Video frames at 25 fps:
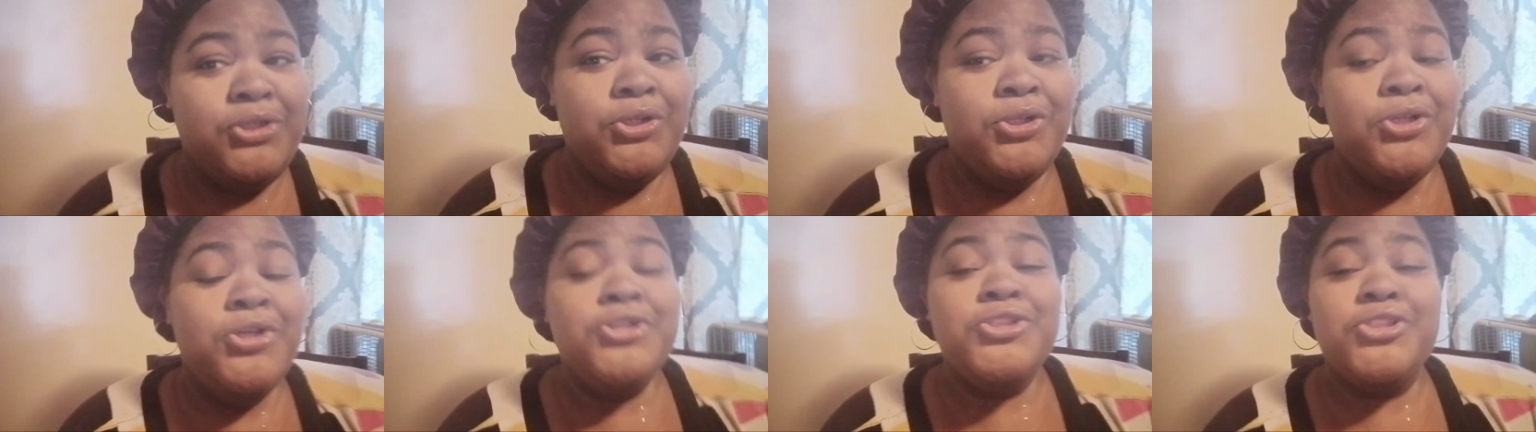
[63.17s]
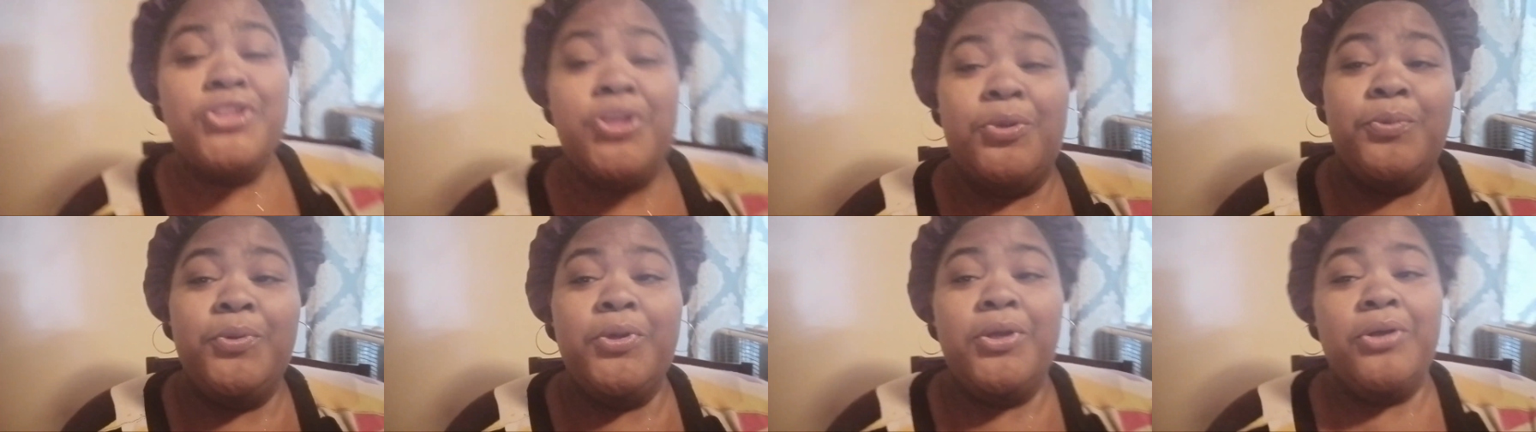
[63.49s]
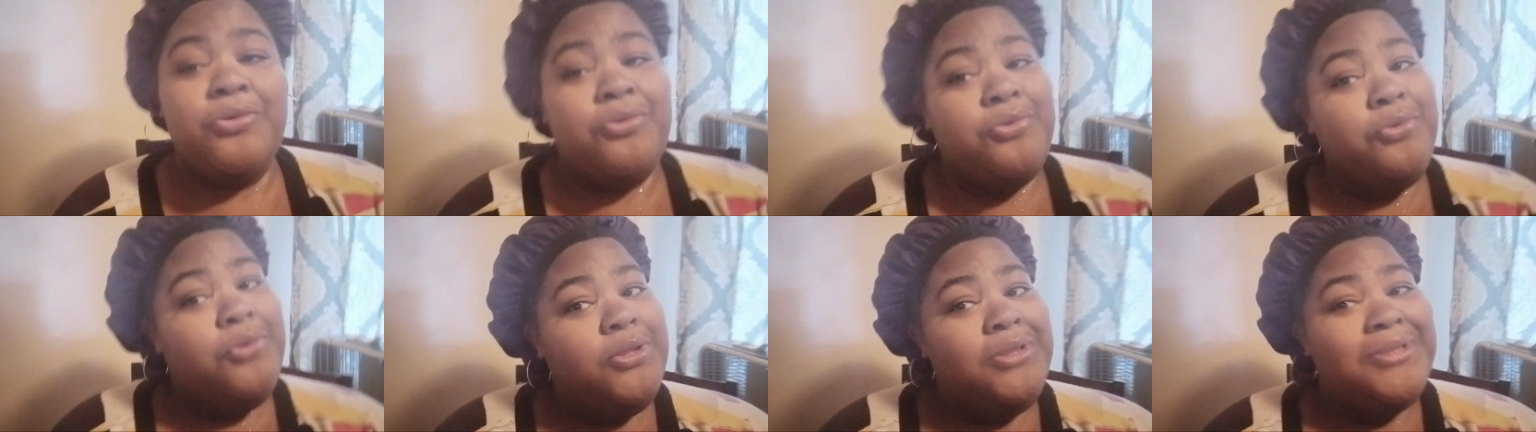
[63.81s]
So we're going to do a
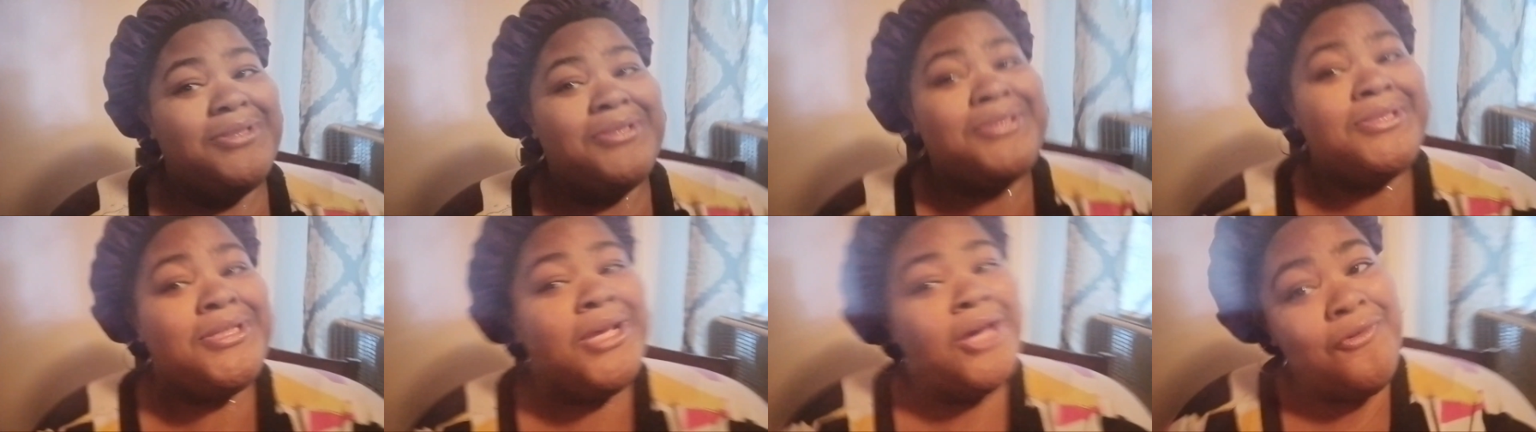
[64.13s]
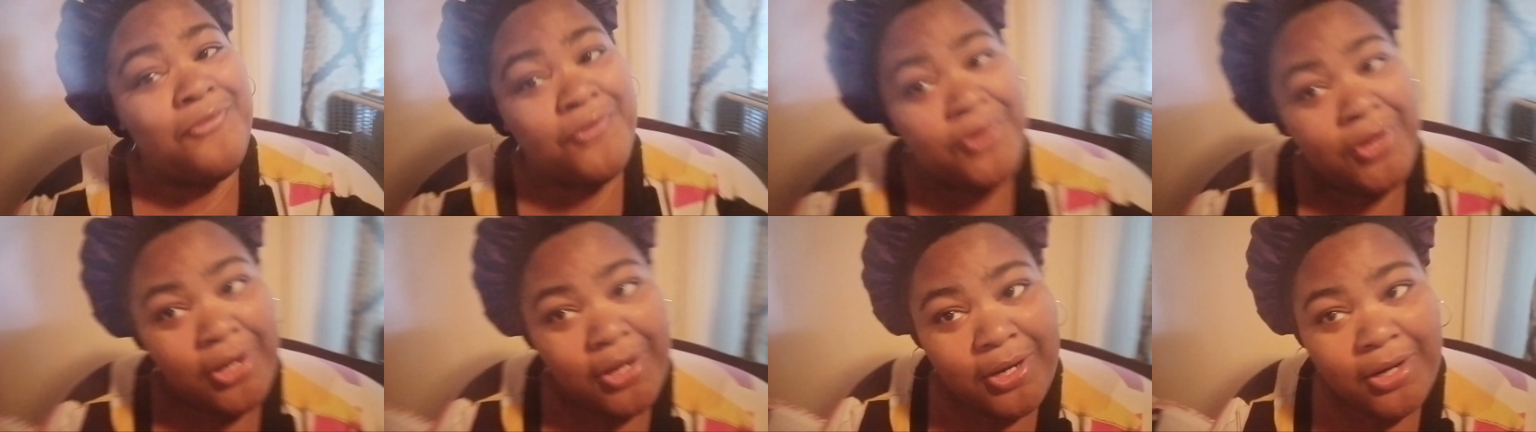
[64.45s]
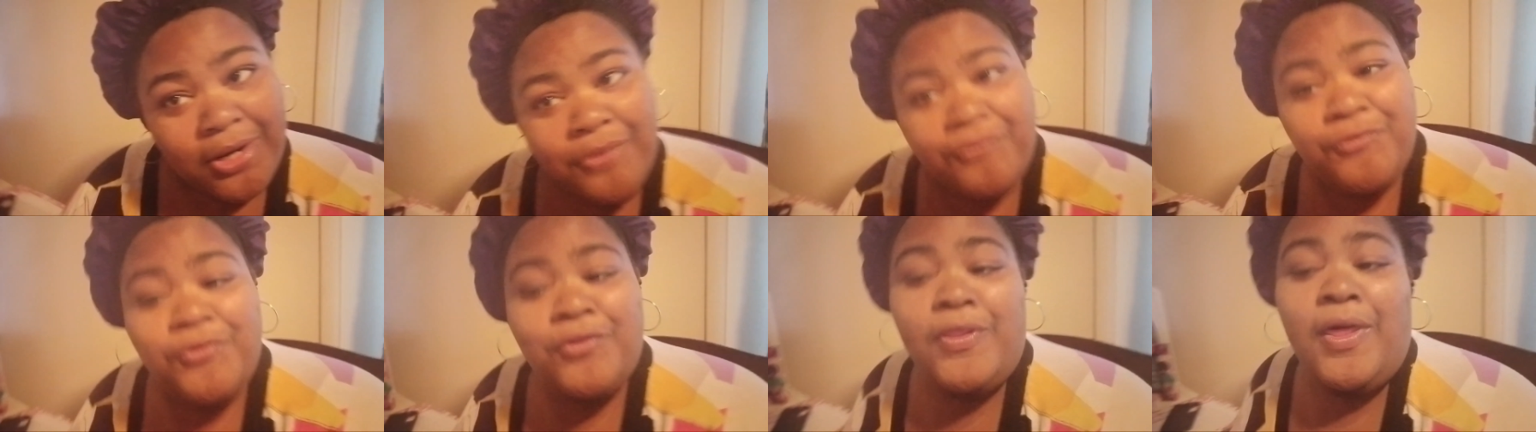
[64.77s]
little self-care
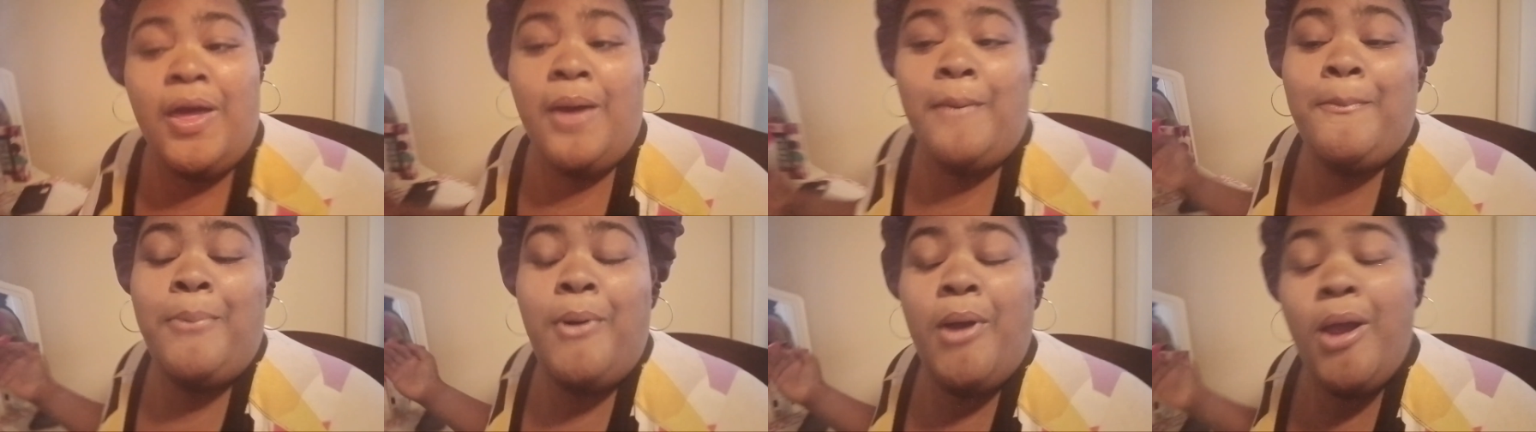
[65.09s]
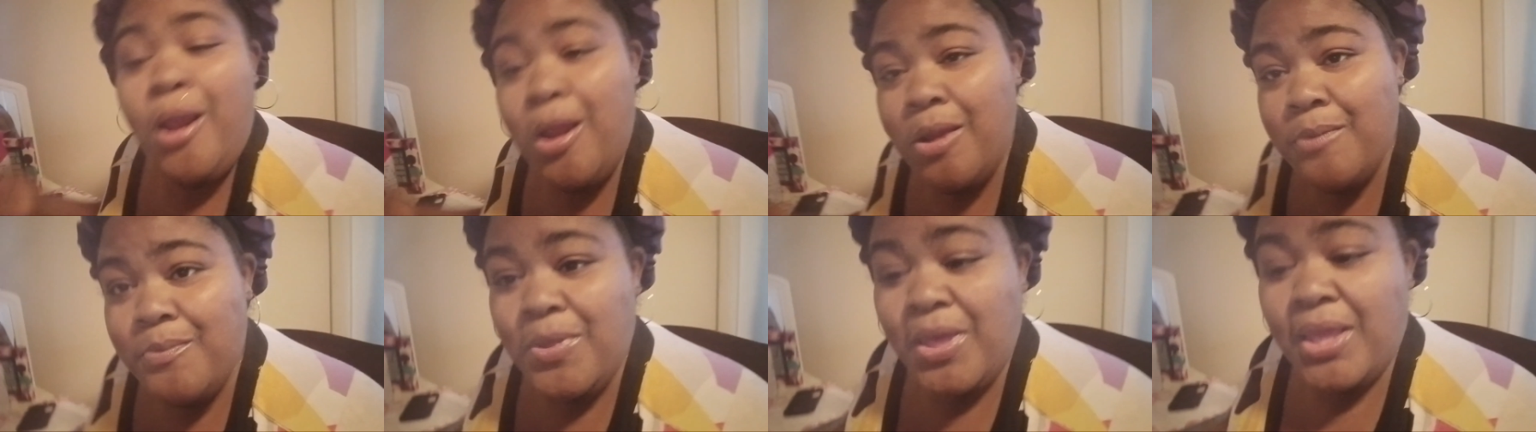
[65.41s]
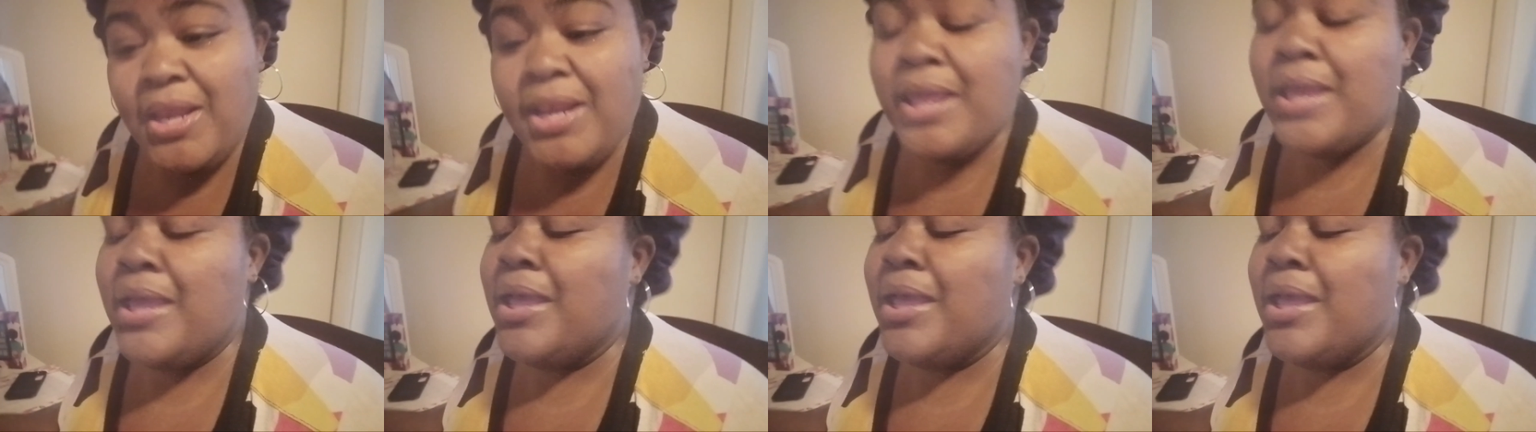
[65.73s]
for the apartment